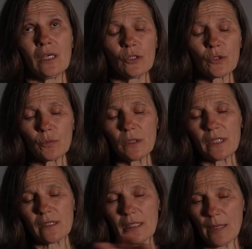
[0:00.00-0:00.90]
this is
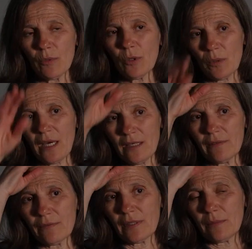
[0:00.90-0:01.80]
really in the neighborhood where I
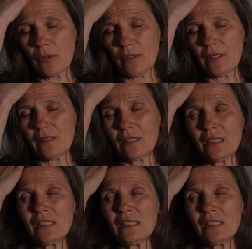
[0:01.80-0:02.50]
live in Berlin,